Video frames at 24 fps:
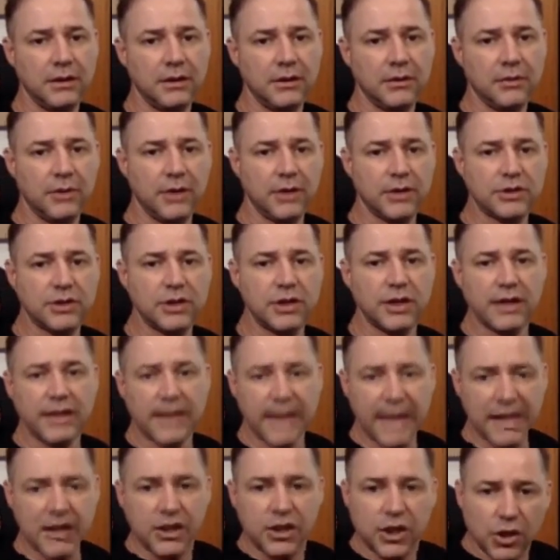Right? It's going to
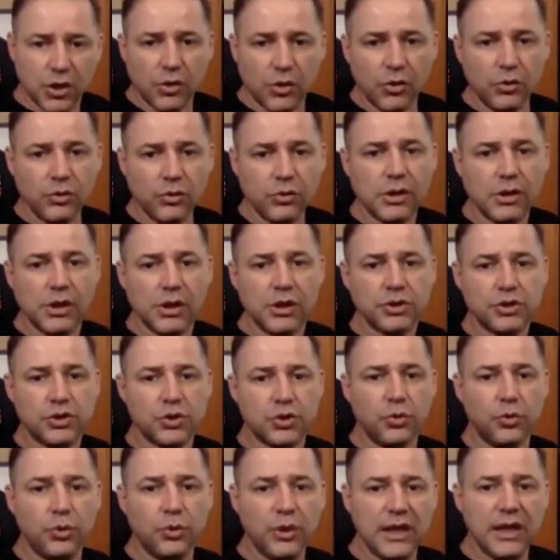get you to
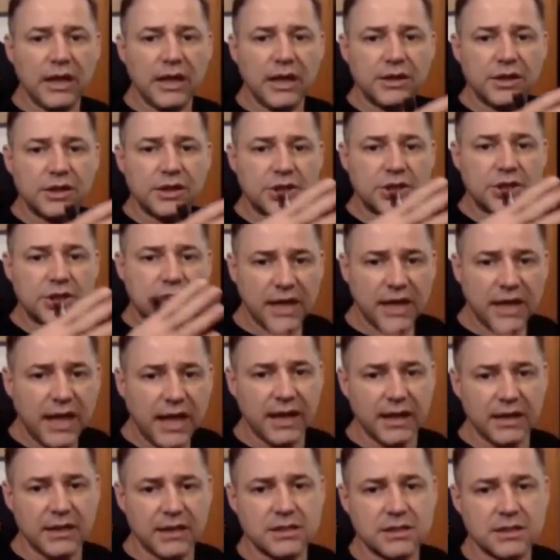really
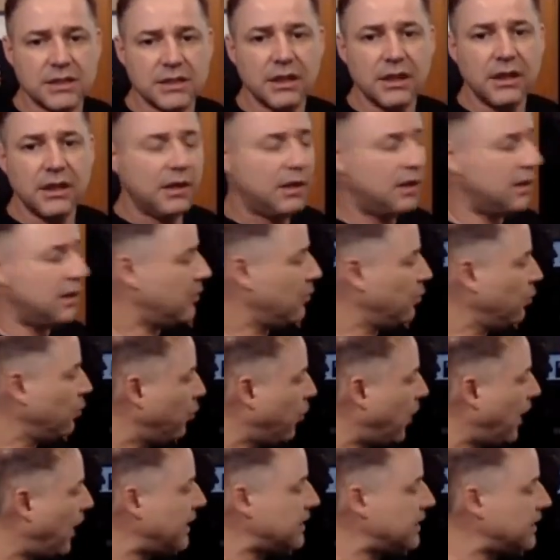understand
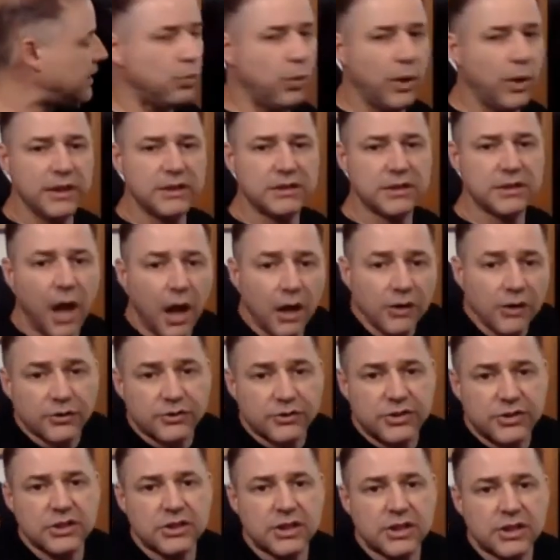what is all those
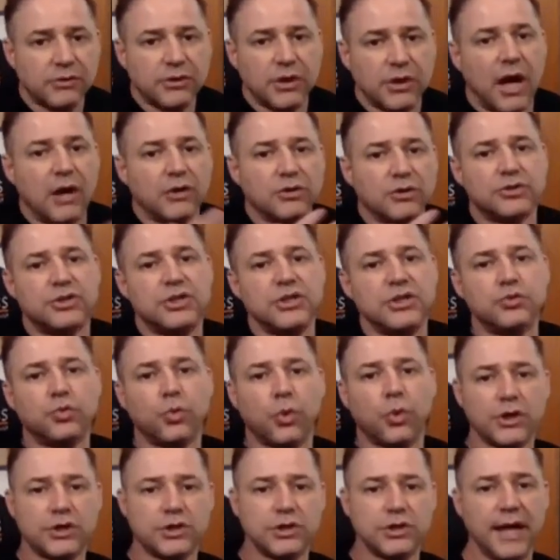things, how all those things
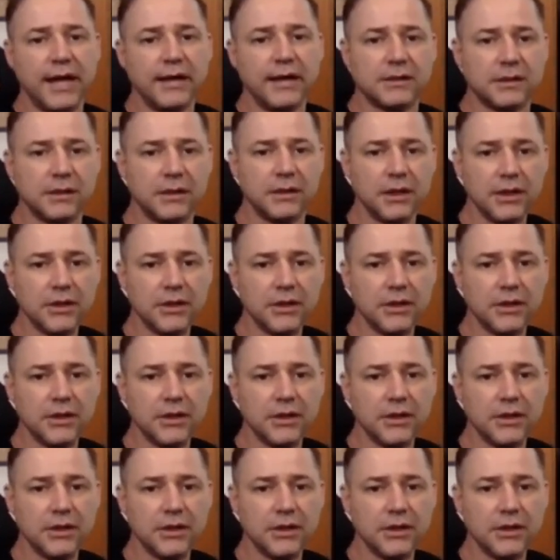work together.